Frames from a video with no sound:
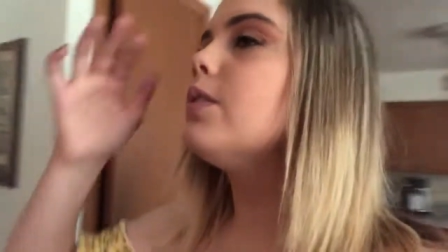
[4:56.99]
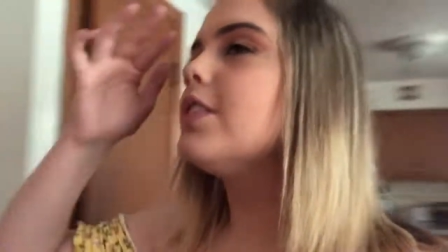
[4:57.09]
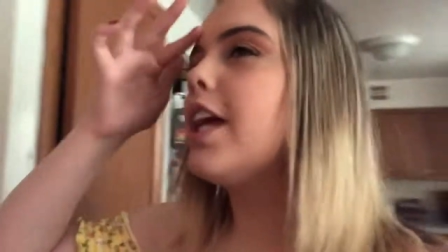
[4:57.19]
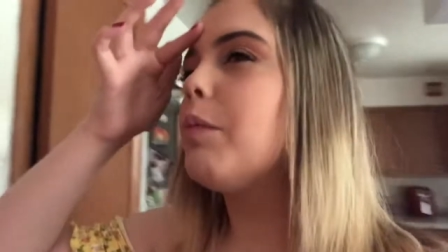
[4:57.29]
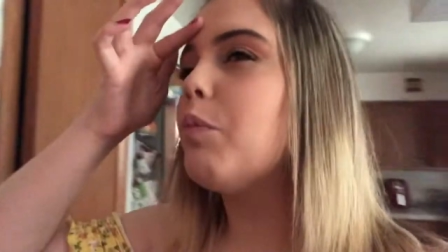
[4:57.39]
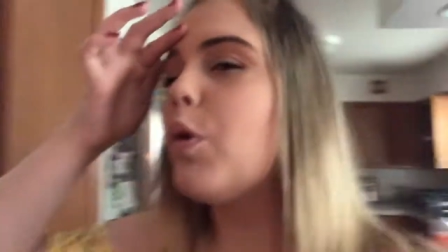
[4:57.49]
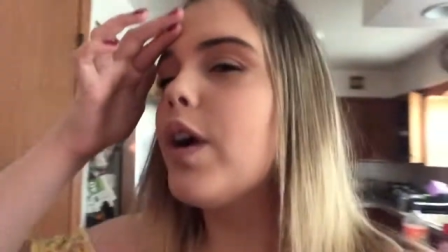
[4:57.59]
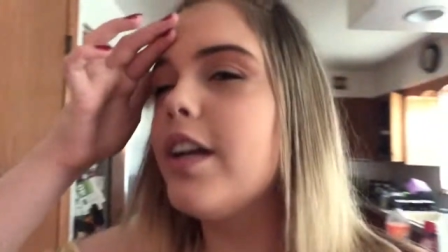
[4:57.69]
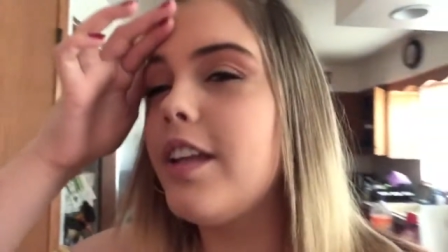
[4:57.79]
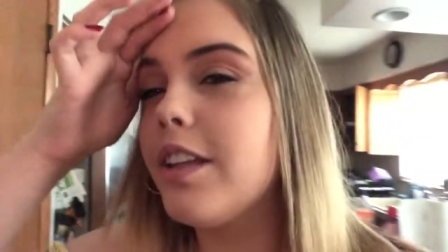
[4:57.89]
There's like
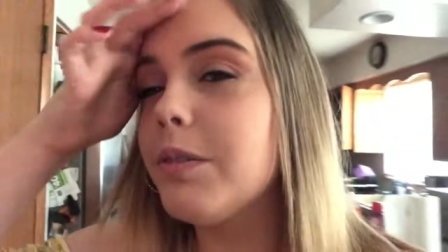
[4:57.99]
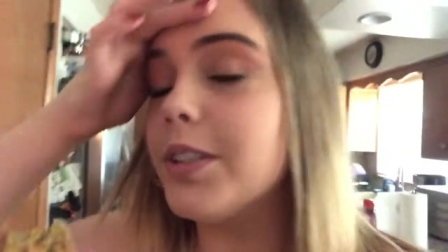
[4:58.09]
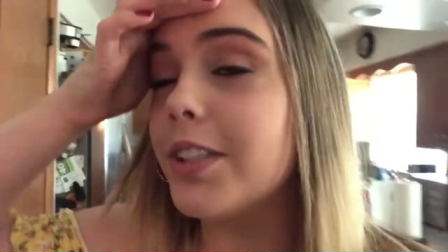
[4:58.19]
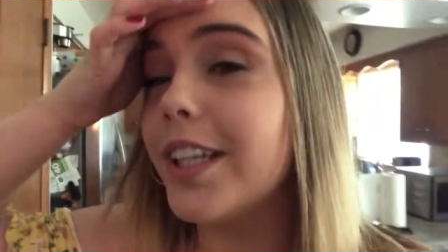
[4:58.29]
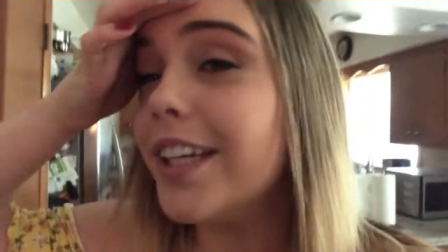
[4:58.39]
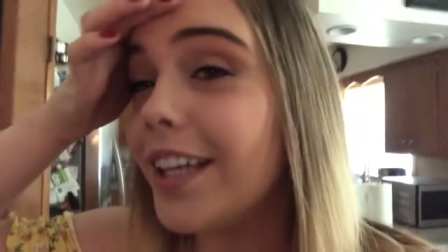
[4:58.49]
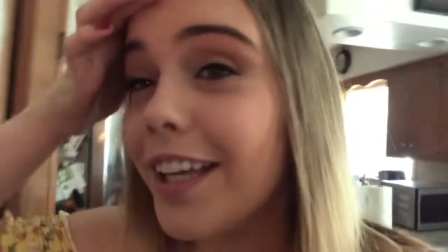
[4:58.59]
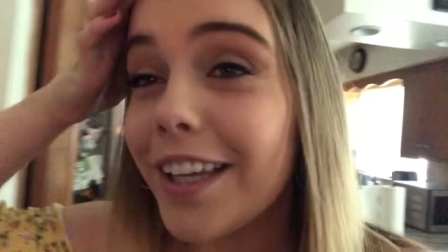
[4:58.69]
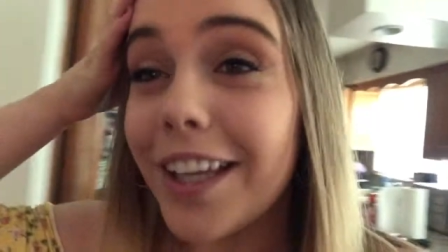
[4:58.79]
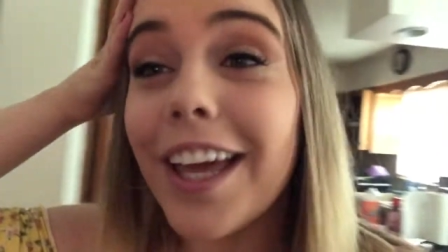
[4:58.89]
more and the other ones are like
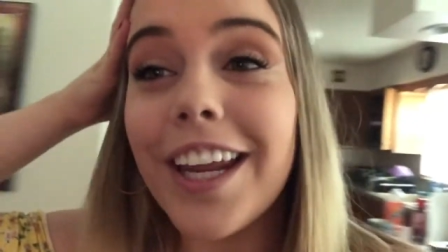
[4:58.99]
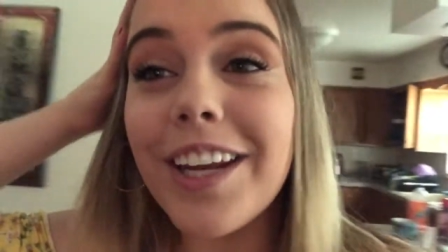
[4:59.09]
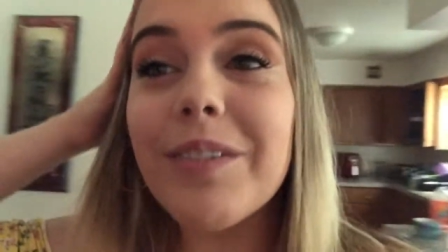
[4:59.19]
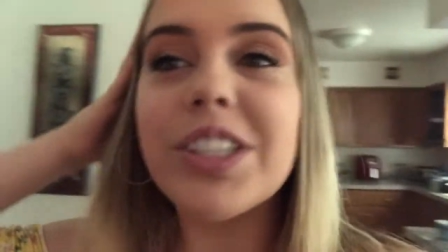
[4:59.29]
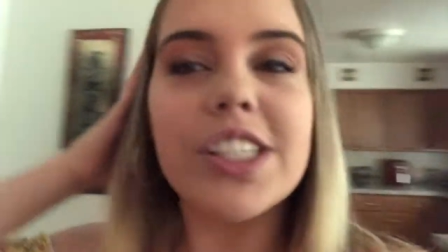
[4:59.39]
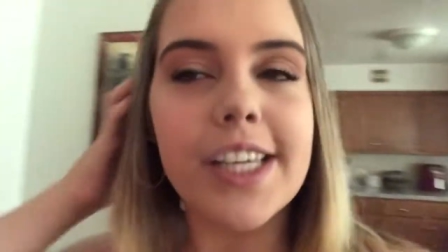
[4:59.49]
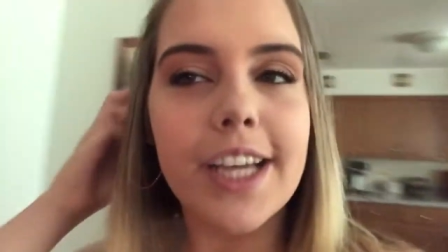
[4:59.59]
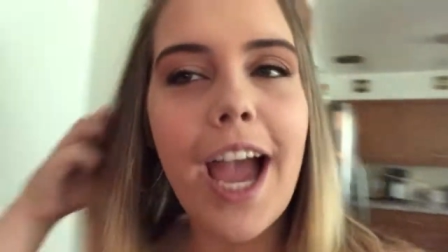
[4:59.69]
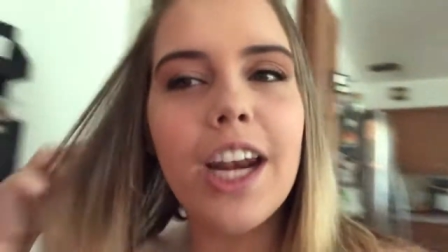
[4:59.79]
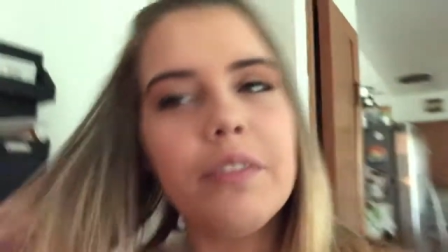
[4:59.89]
hidden, which is like
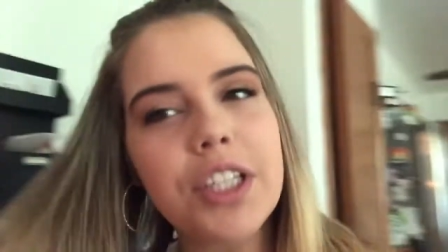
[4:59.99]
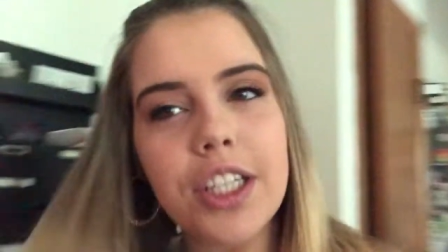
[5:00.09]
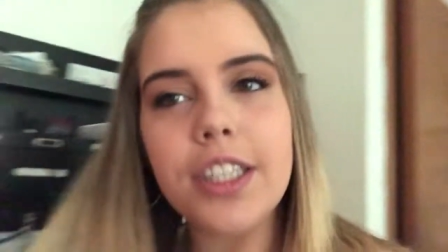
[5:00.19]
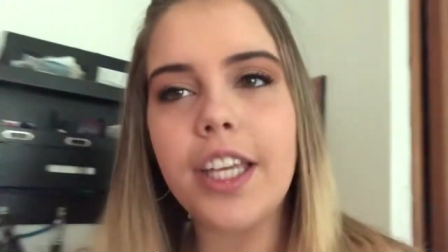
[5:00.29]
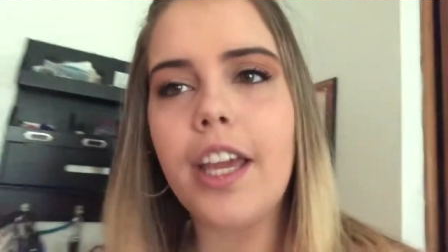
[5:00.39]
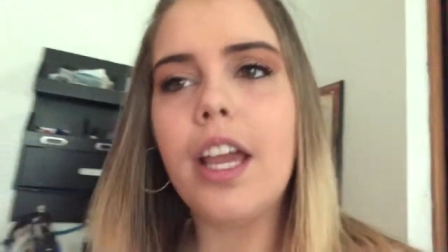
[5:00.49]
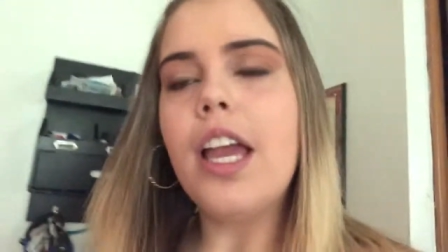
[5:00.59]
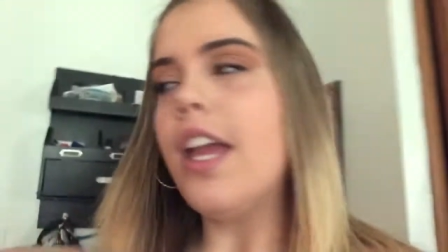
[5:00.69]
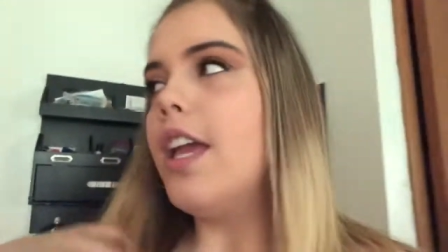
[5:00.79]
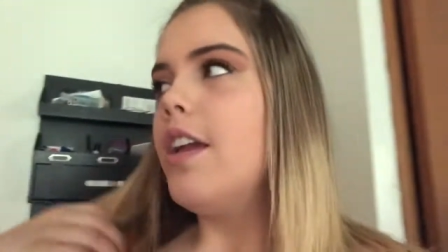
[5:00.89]
kind of a good thing
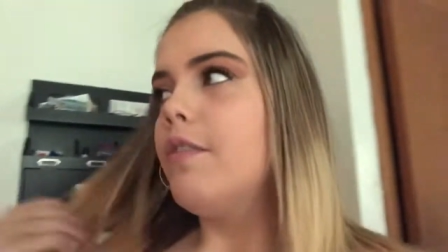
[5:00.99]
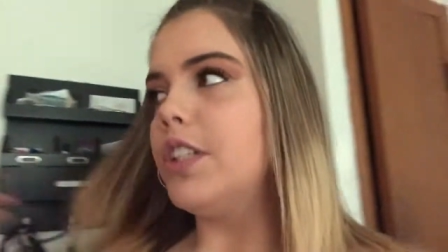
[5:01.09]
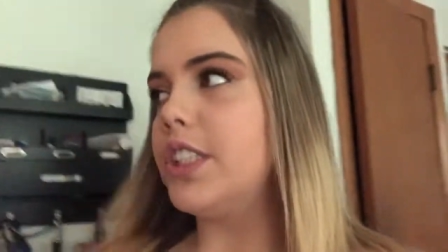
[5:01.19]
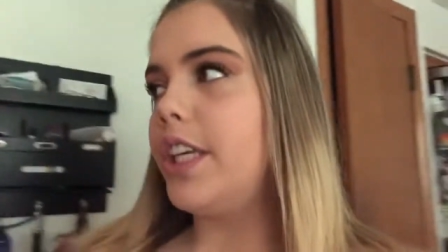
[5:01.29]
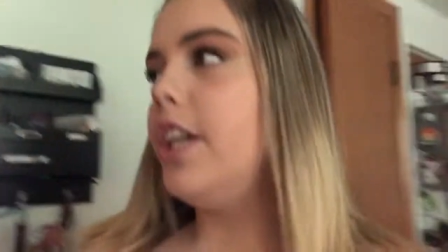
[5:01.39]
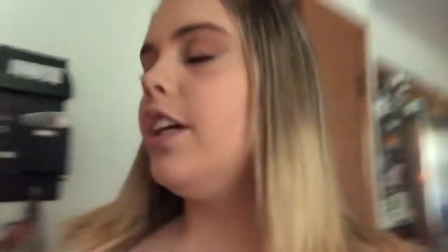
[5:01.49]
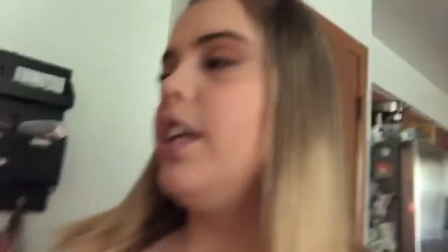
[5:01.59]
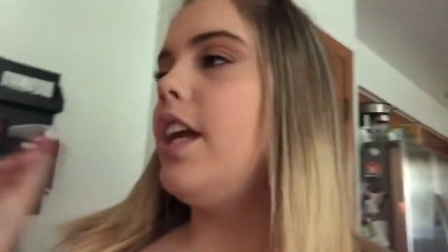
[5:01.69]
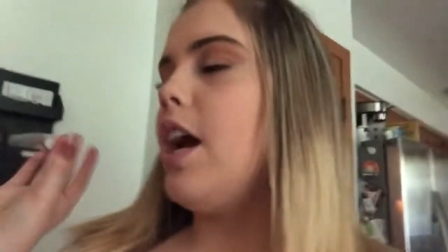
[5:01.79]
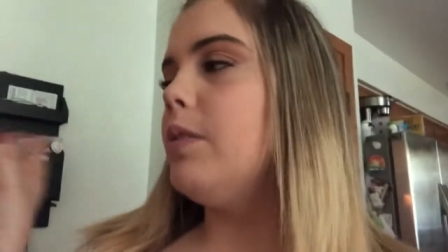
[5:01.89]
for
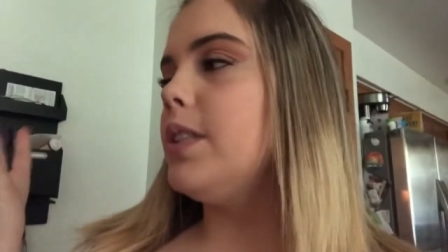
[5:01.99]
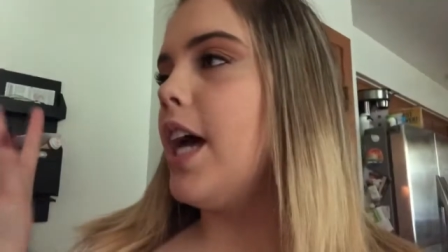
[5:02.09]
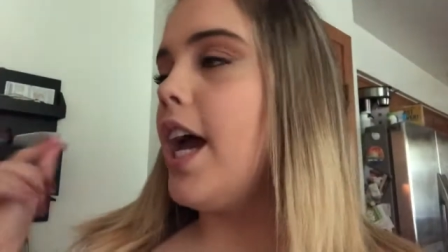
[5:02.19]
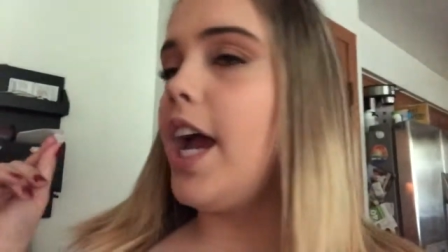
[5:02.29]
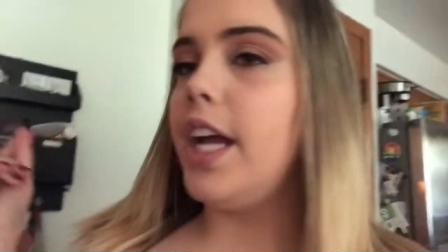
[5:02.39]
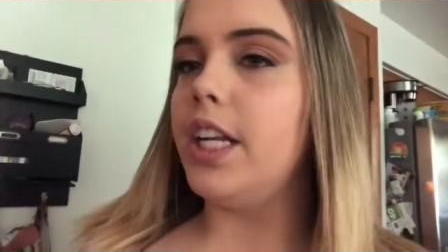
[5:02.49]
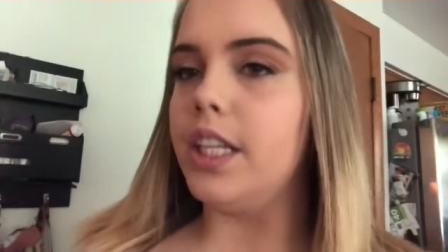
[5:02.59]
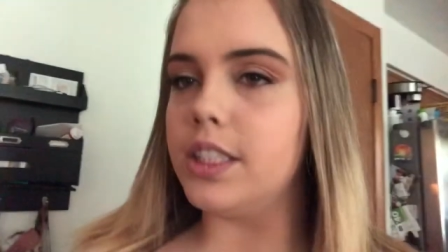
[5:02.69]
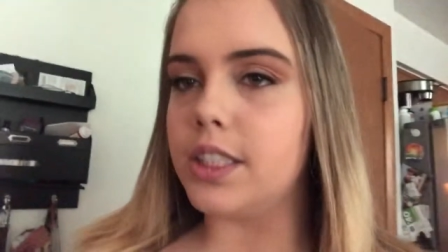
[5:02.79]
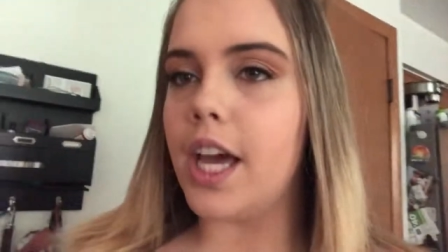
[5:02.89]
security outside and
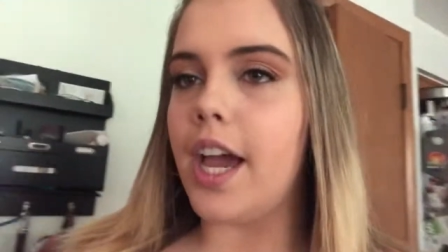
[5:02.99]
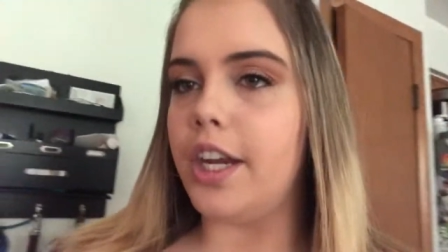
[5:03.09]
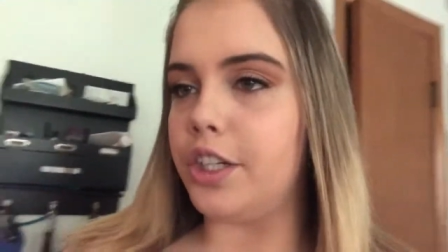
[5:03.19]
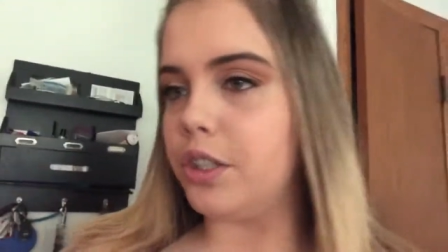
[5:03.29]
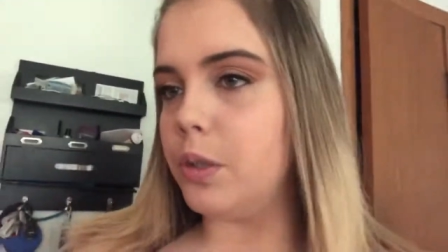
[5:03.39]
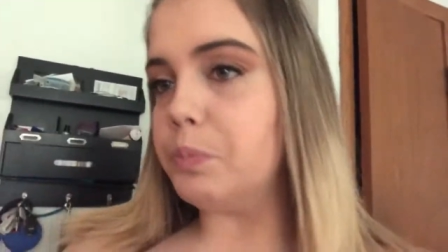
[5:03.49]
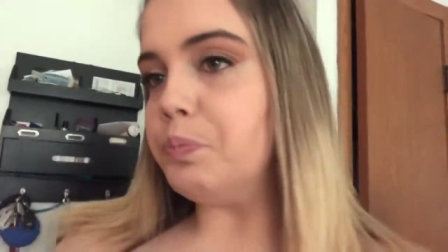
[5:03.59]
inside, you know.